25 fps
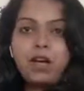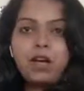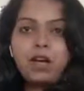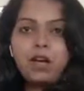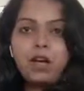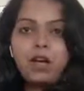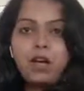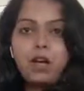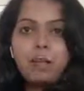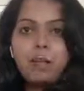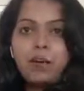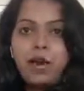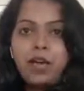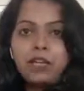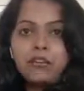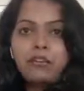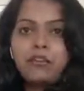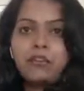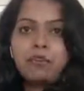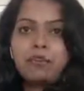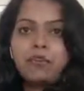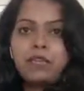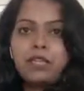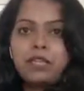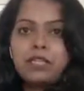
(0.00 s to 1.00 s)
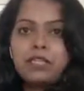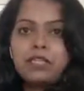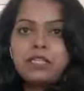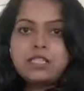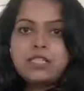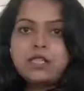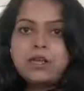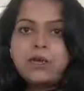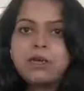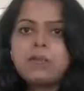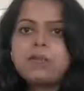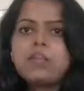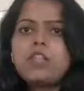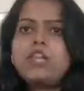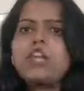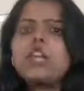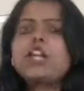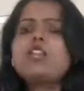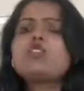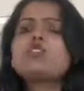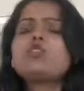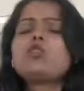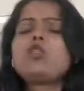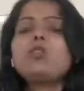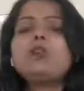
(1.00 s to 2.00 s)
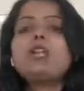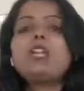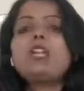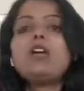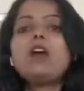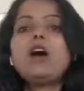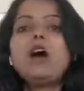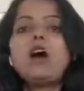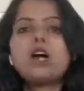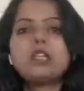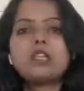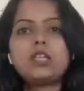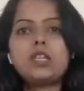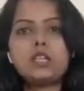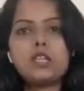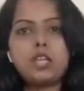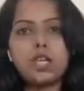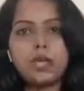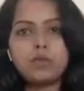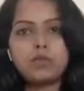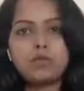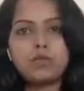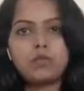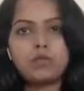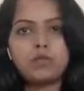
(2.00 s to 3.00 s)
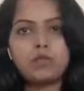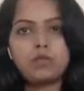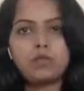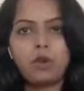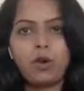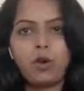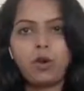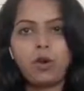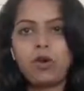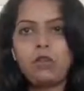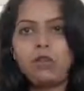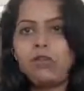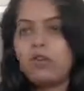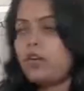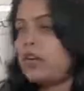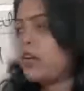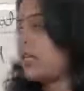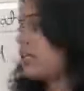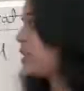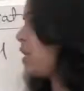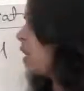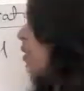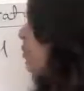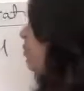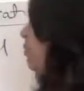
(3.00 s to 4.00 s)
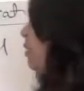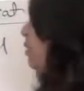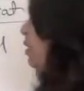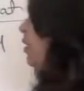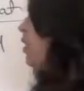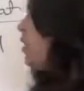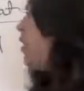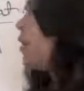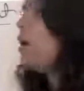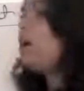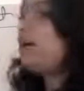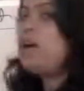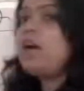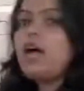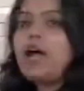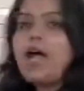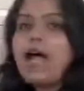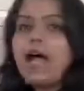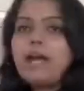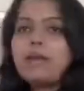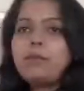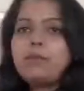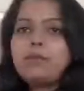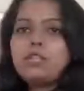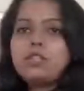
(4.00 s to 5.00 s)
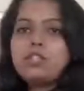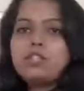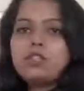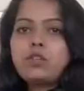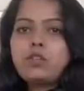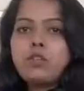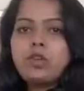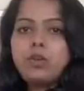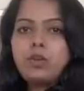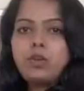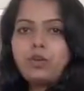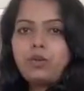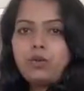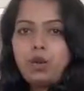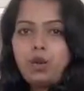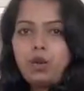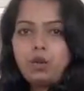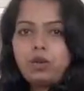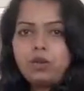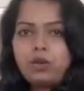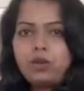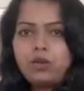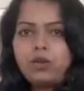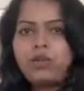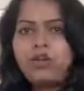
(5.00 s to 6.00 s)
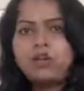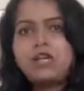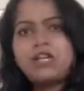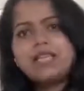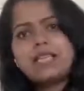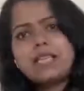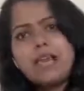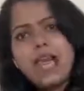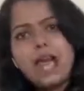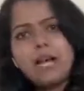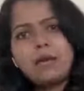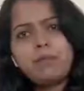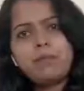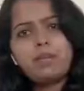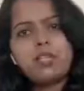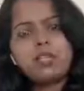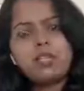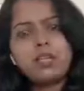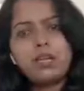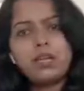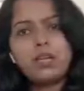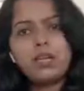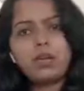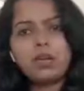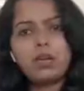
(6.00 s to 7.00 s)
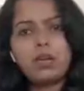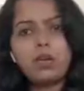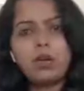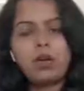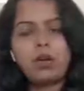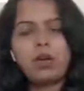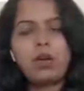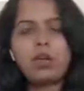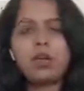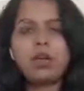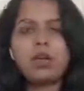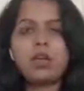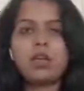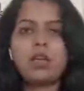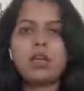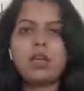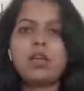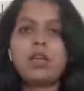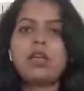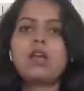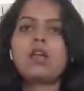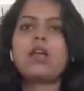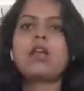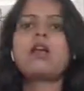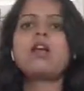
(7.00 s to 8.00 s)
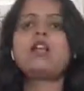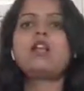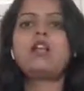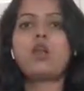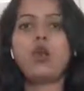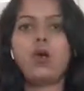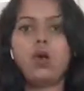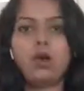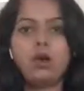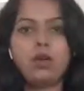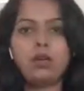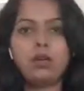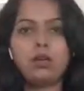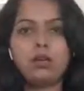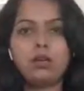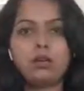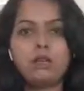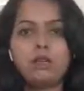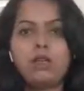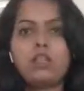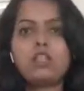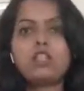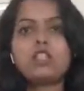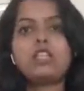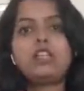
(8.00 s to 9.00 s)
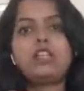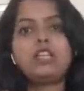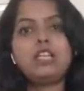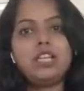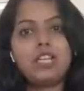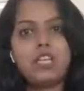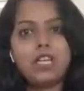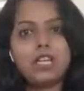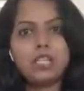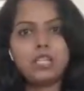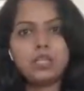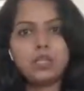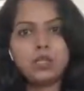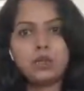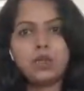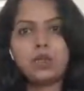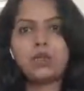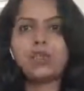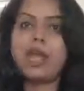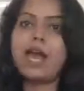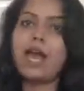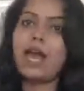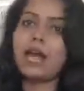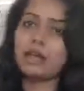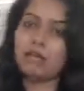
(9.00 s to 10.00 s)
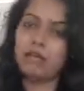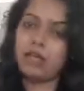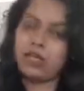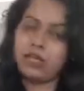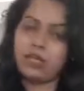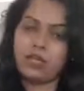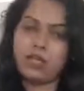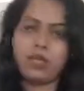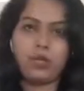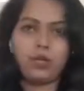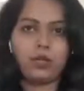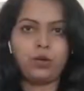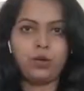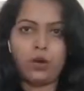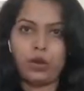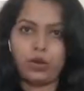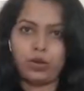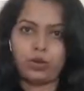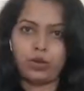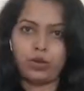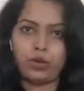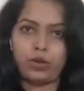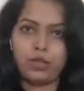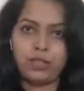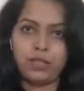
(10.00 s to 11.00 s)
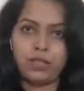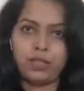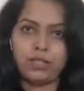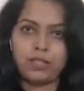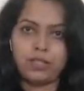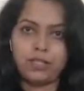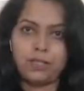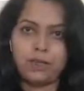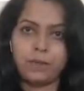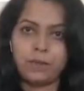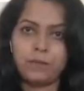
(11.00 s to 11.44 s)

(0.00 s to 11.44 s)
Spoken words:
apart from this, there are so many other types of law. For example, administrative law. What is administrative law? Law which deals with administrative authorities.